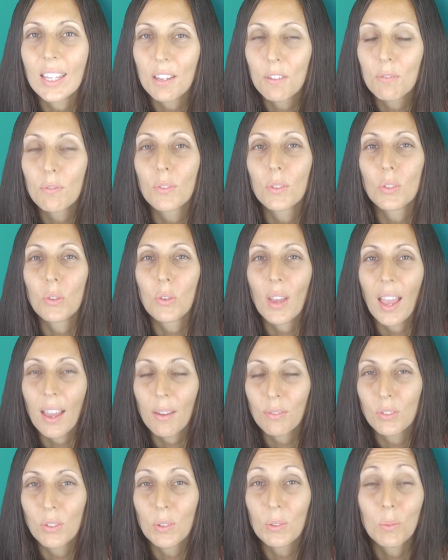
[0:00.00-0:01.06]
if you
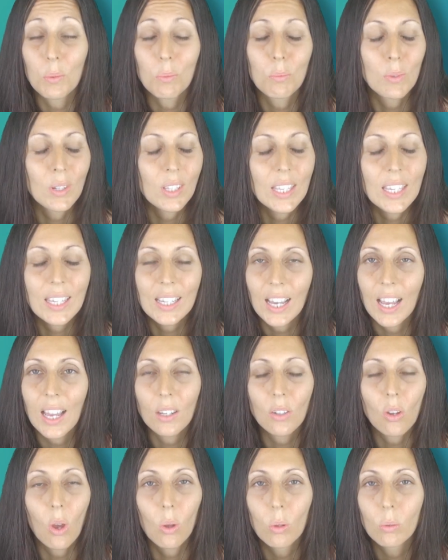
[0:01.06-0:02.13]
have to, if you really
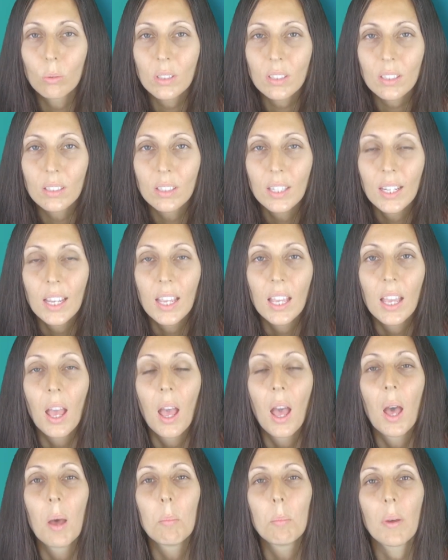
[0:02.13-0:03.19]
can't hold it.
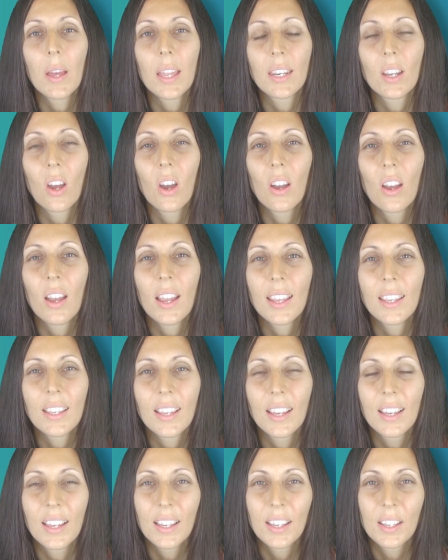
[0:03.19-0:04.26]
But
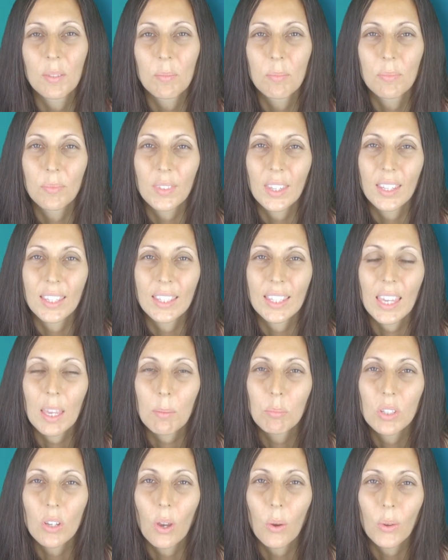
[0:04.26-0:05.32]
I
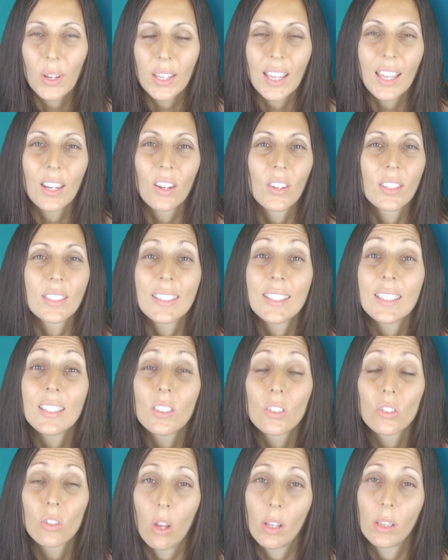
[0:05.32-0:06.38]
kept going and I
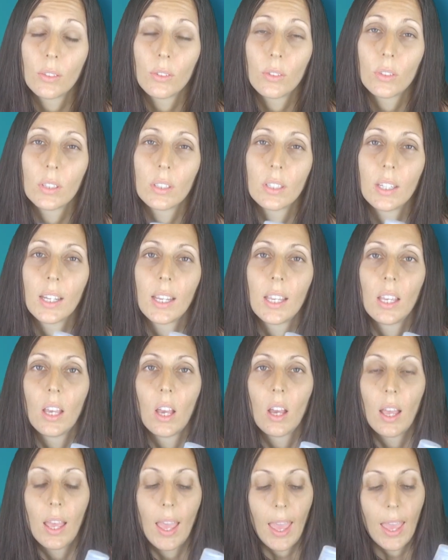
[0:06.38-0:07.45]
didn't dilute it.
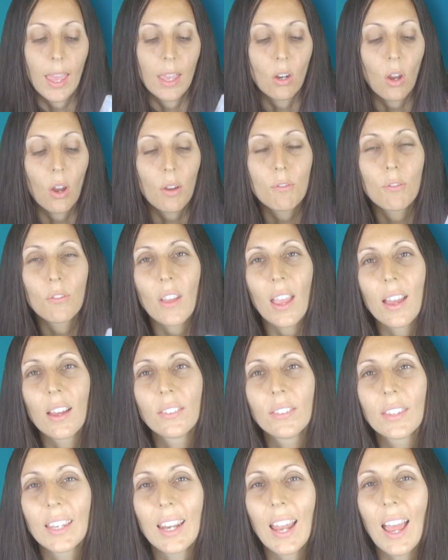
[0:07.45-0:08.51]
And I
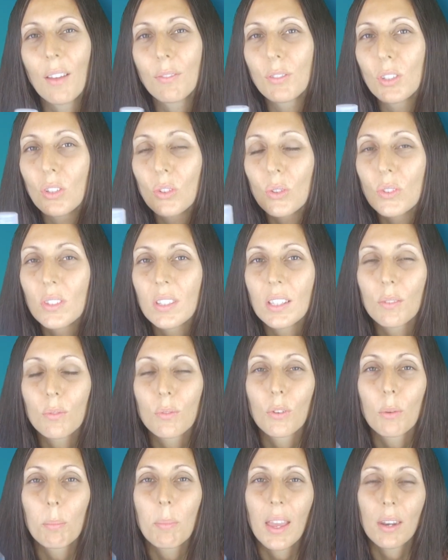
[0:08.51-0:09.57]
found that after using it
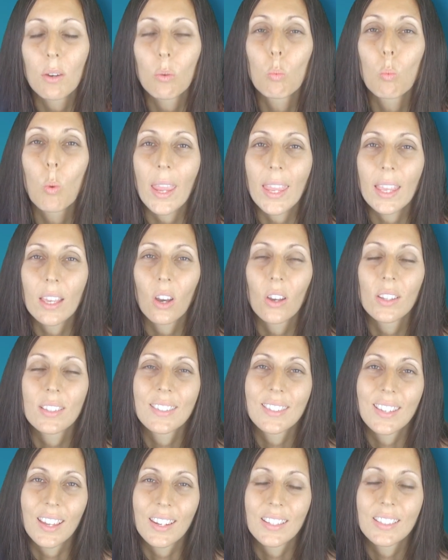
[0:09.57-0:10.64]
for about a week, I
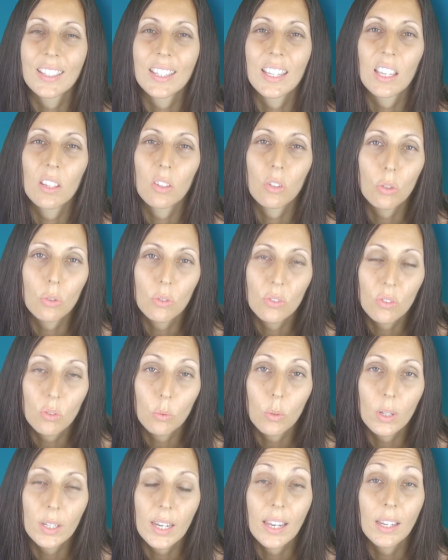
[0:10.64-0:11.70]
started to get used
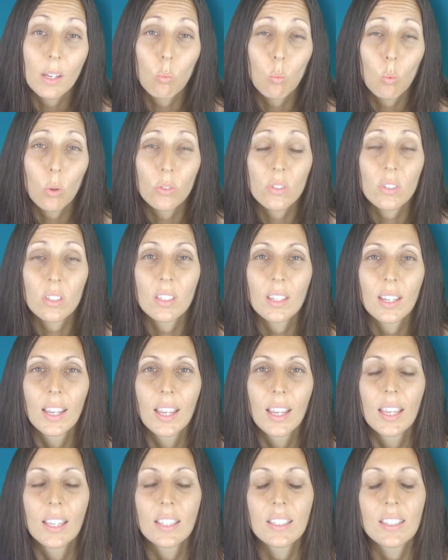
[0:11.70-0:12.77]
to it, and it
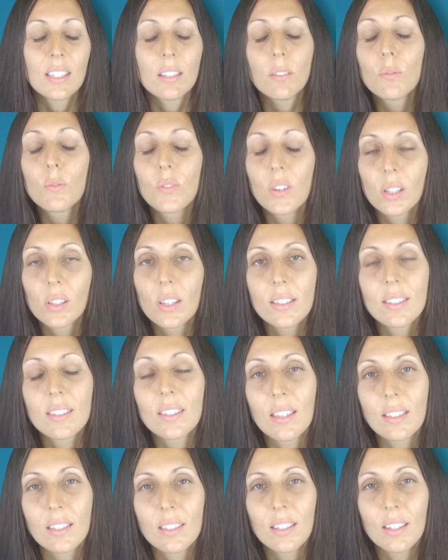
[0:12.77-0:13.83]
didn't feel as
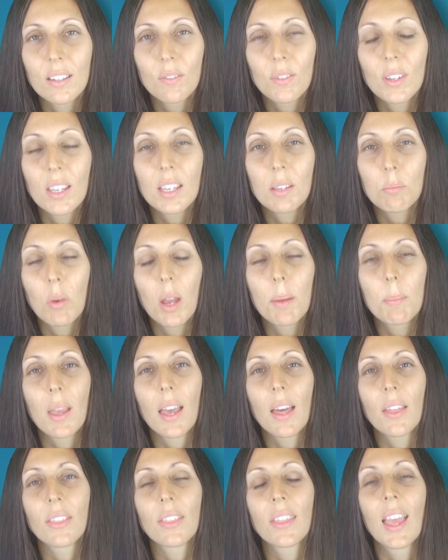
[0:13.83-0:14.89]
sensitive in my
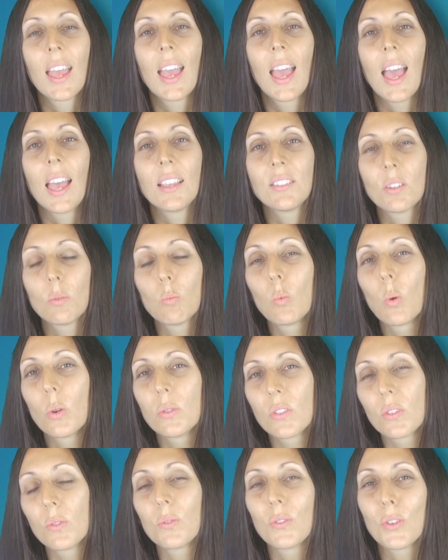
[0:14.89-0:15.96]
mouth as it
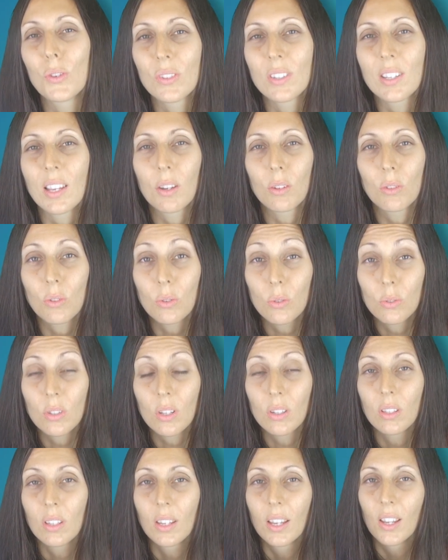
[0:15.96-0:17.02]
was the first day I used
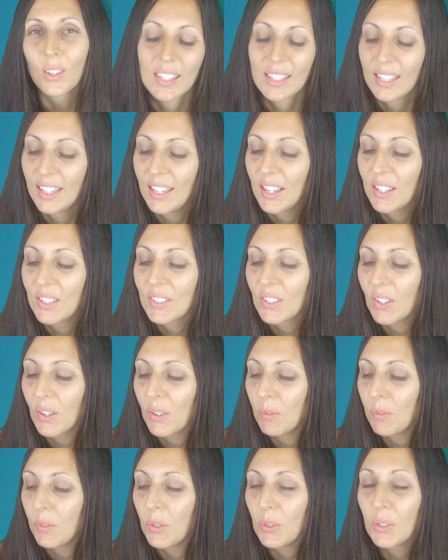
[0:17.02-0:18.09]
it. So
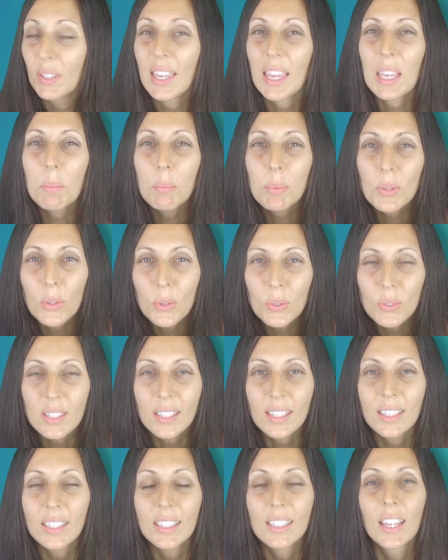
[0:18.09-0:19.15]
if you keep
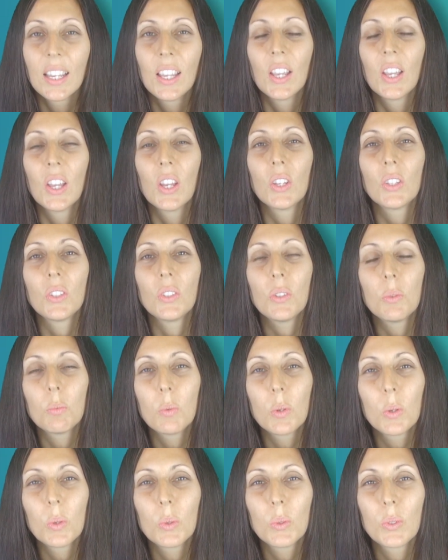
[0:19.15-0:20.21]
using it, you
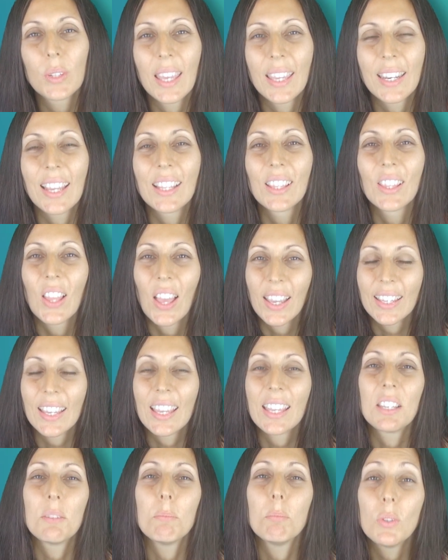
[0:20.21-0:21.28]
will get like
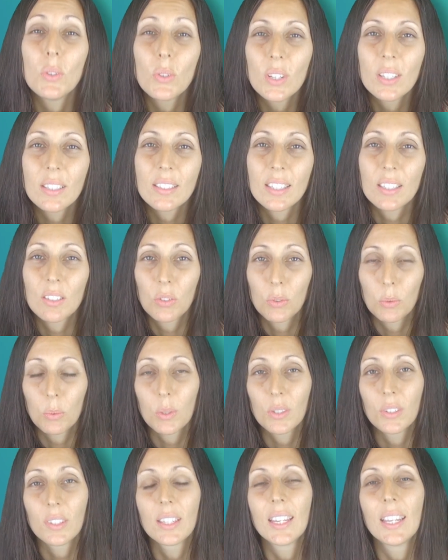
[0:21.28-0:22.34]
an immunity
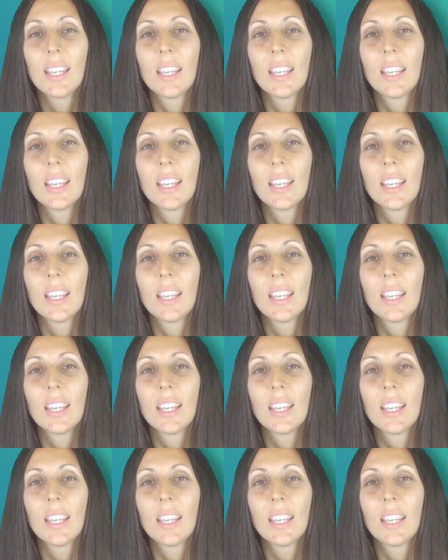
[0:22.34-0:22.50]
to it